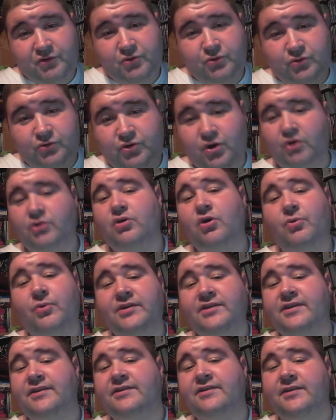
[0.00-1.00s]
who don't know what
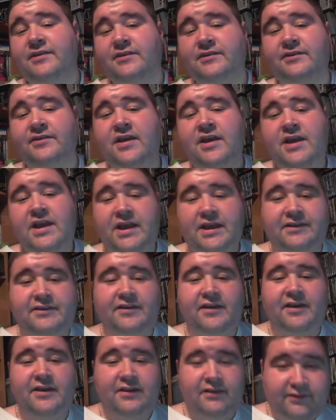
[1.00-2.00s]
this is, it's
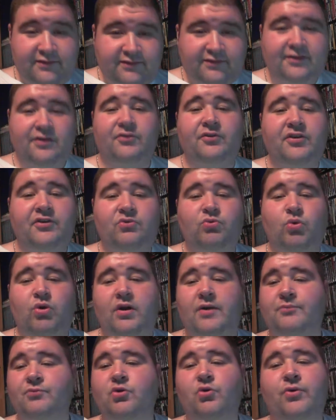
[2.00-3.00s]
a series where
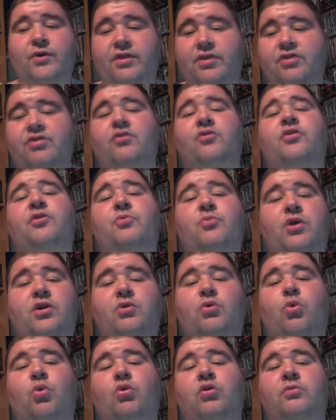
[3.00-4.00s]
I'm doing 31
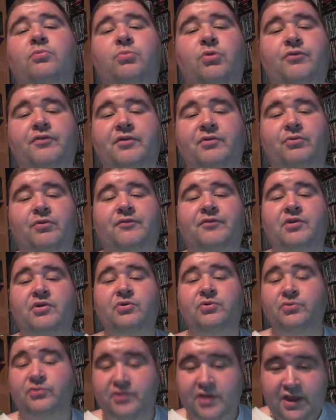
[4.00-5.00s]
horror movie
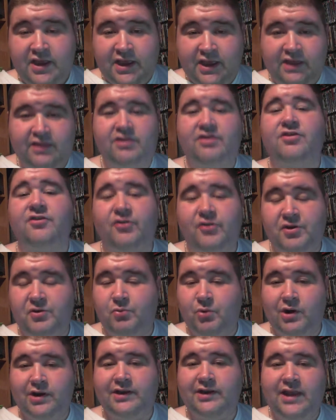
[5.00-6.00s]
reviews in
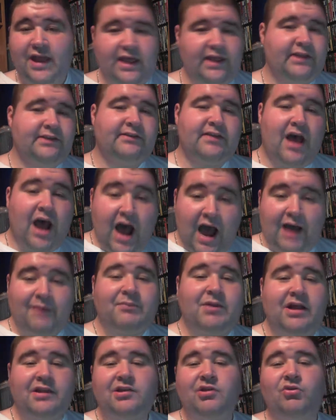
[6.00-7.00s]
31 days. I'm
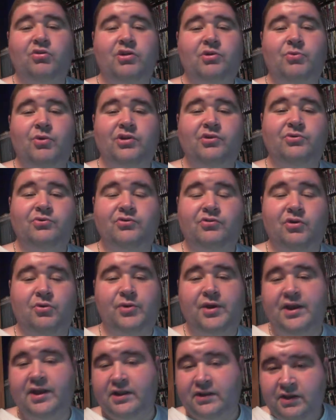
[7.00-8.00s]
not the only one who's
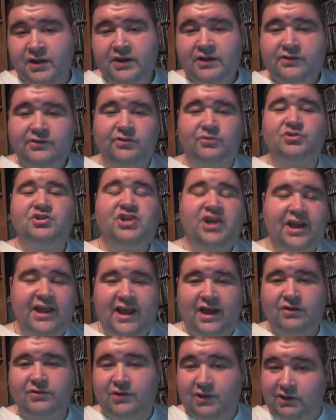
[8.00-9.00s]
doing it, so check
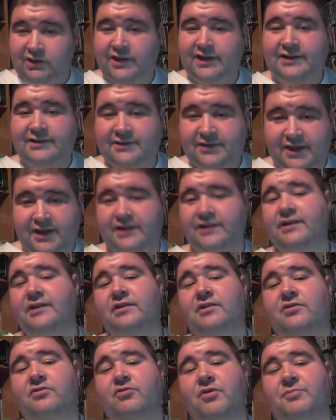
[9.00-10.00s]
out the links in the
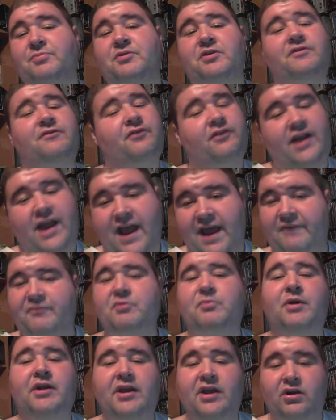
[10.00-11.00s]
description for
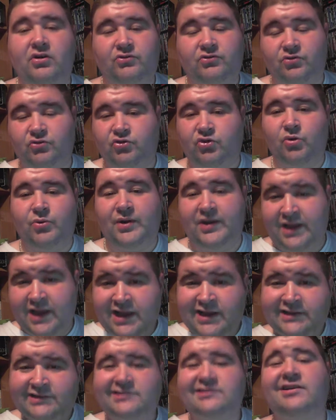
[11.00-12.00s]
everybody else who's doing
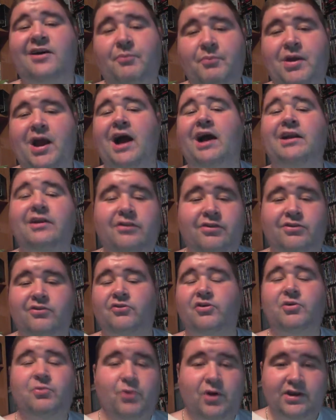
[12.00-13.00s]
some kind of
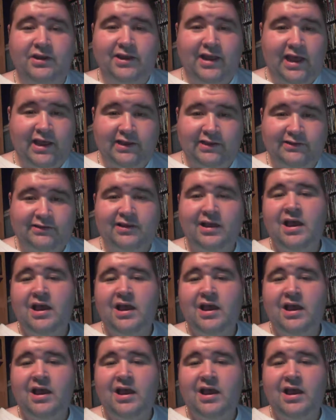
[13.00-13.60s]
31 days.